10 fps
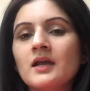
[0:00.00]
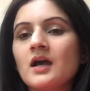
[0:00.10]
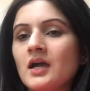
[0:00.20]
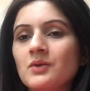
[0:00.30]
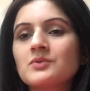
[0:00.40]

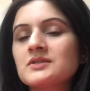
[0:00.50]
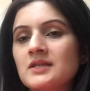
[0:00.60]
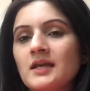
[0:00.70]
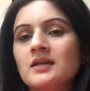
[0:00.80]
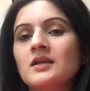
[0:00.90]
I would
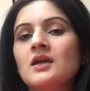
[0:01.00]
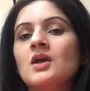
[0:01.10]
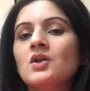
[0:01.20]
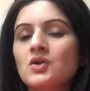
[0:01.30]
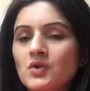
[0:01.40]
say
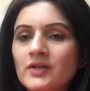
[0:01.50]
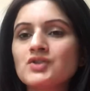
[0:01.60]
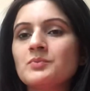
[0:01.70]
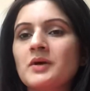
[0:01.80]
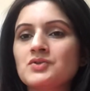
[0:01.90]
look at
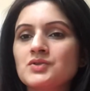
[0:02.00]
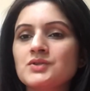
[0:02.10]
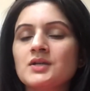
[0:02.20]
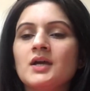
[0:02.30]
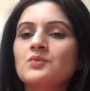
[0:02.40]
your budget,
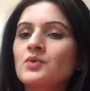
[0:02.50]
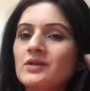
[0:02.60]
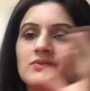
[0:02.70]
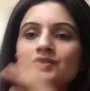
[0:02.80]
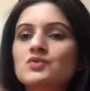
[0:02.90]
and
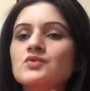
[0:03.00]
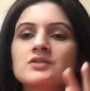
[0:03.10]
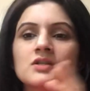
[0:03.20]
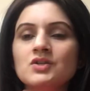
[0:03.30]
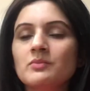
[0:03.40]
whatever suits
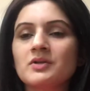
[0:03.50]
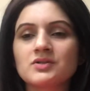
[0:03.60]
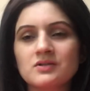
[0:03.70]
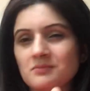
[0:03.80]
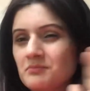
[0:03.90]
in your
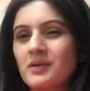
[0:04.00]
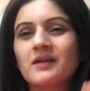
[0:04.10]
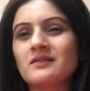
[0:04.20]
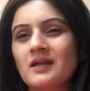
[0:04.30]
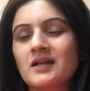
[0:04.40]
budget, buy
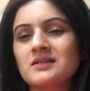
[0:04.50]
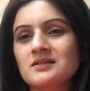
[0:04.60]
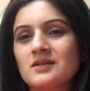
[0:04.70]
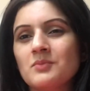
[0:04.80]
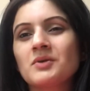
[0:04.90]
that,
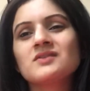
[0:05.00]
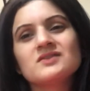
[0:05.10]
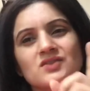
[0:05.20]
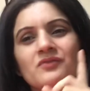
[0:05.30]
because if